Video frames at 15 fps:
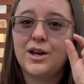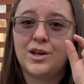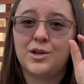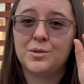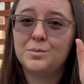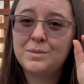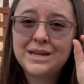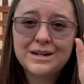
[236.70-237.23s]

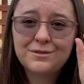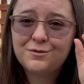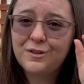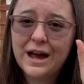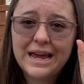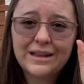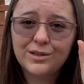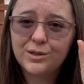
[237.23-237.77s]

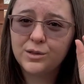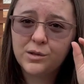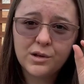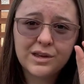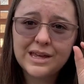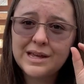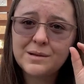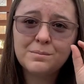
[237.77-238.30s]
gametophyte
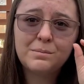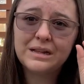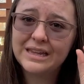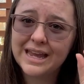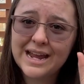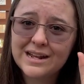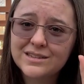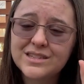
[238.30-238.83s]
looking
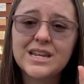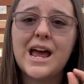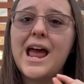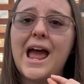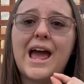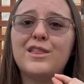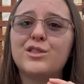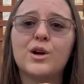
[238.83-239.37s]
plants,
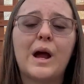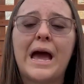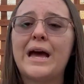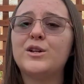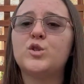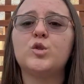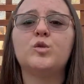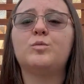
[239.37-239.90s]
and there had to have